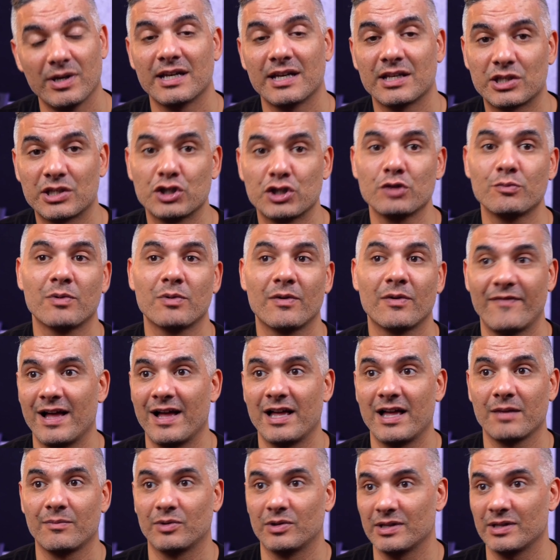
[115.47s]
it's super
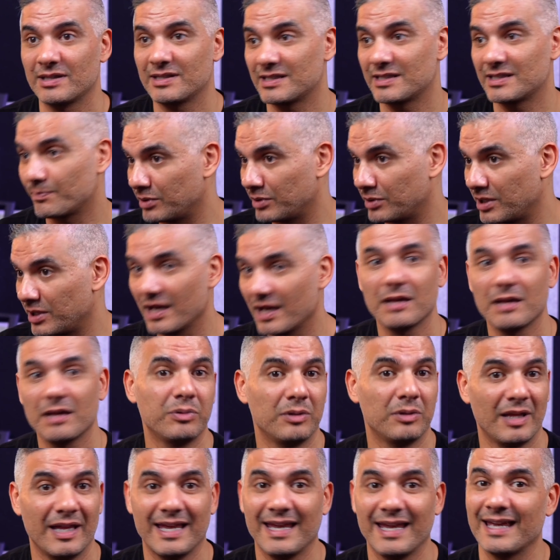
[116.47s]
valuable. It's plug and
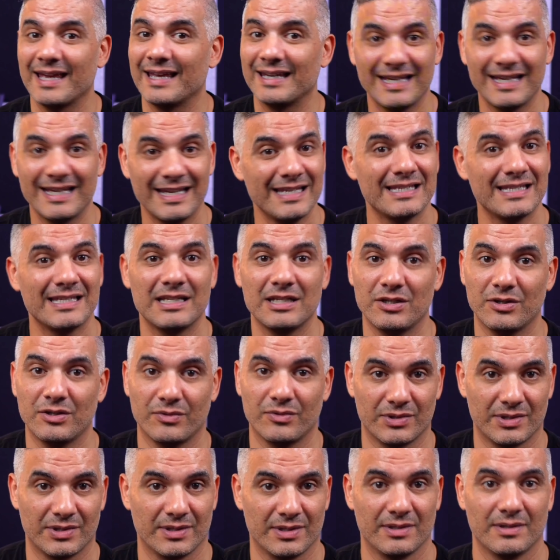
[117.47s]
play and easy to
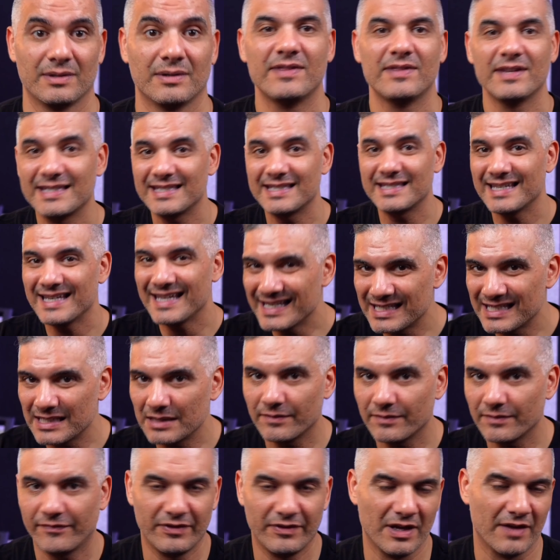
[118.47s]
use. This
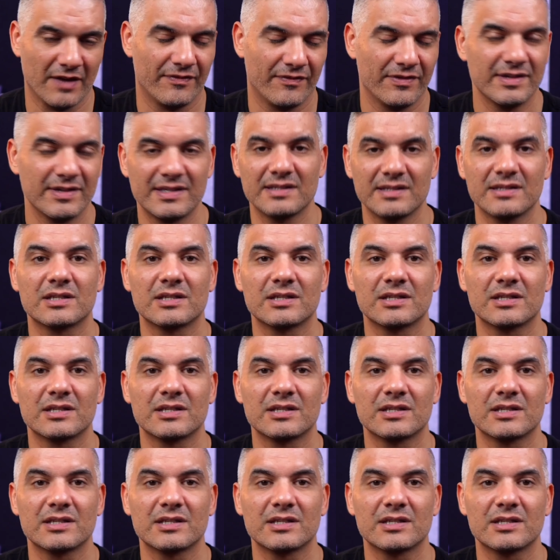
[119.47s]
isn't fluff. This is